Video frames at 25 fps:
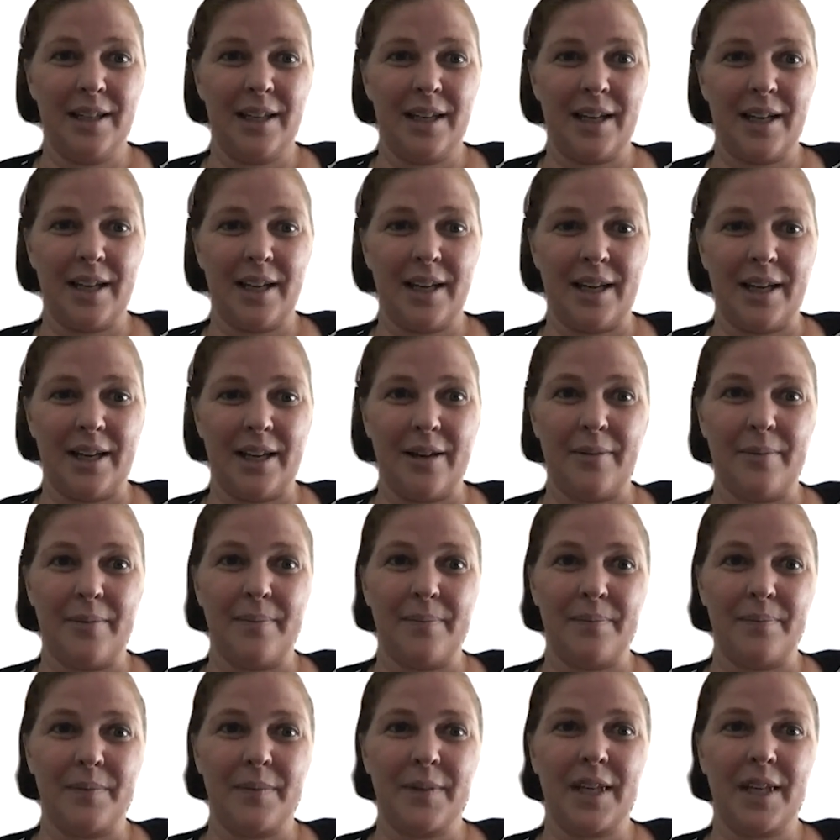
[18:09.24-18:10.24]

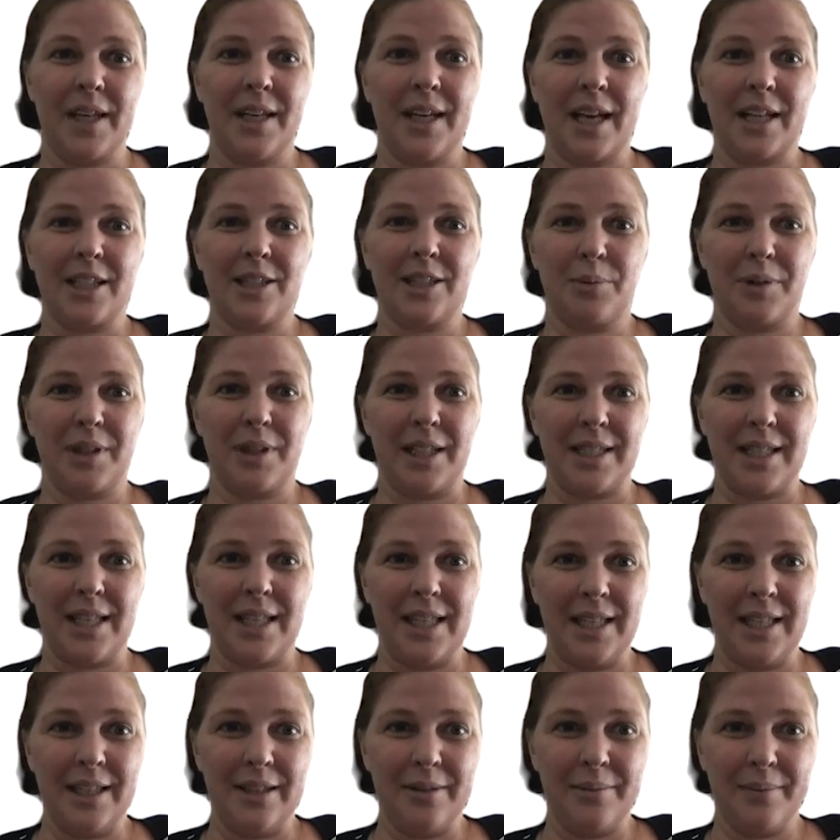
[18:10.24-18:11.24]
um, connect with a
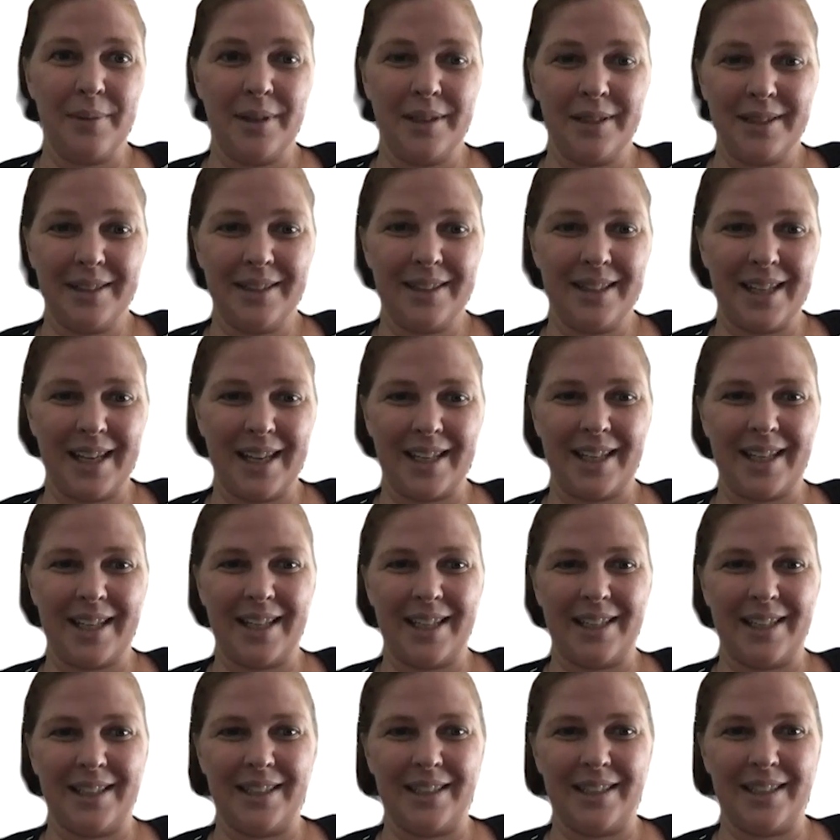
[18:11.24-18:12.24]
team that
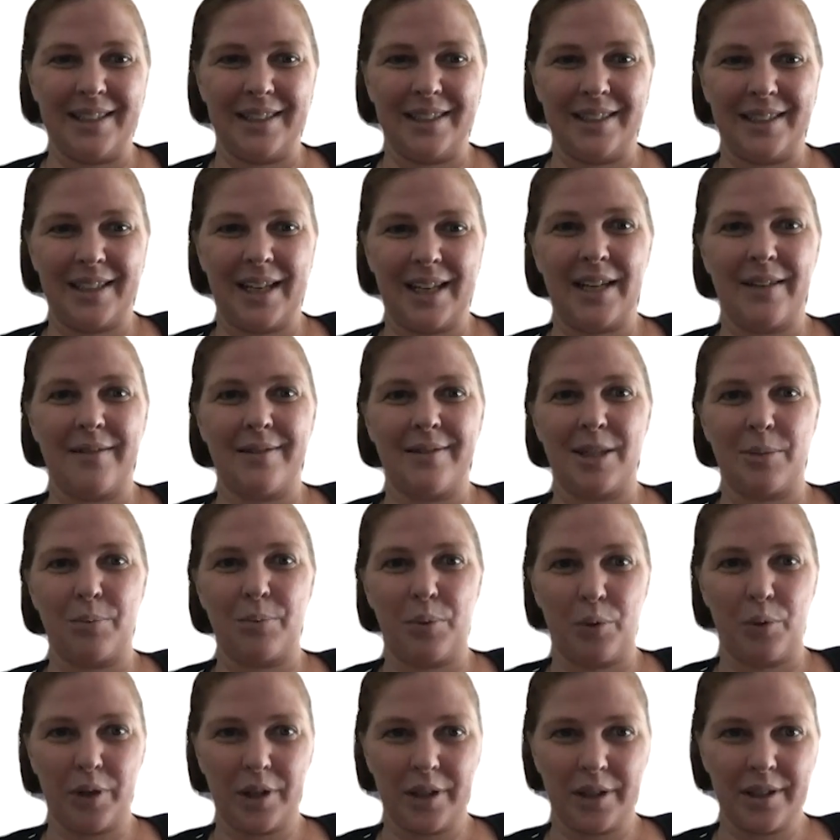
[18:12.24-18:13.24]
can kind of
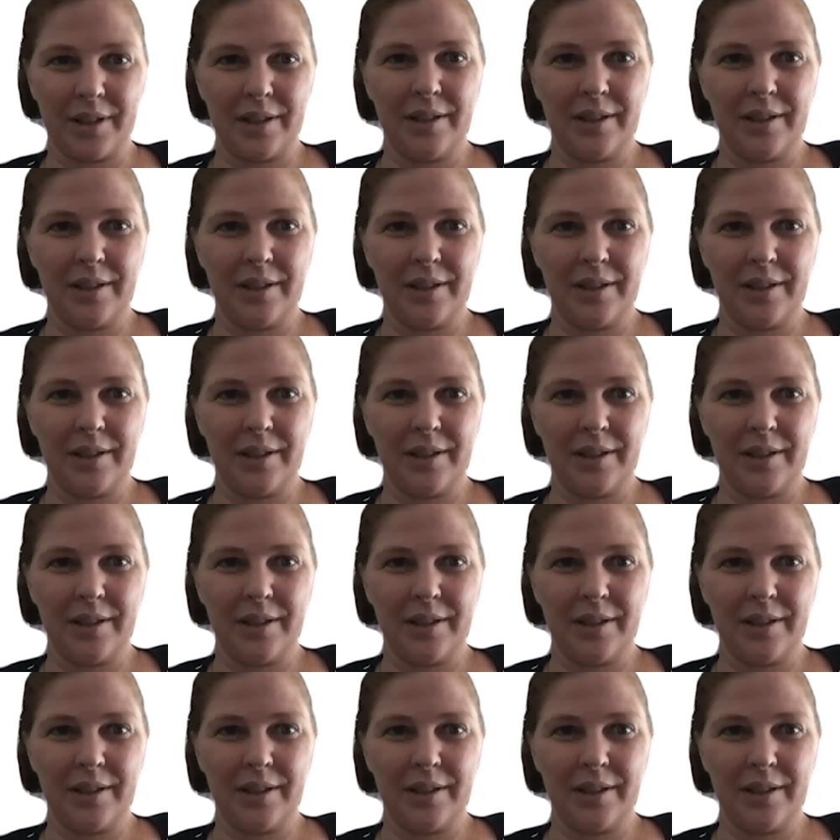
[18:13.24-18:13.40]
support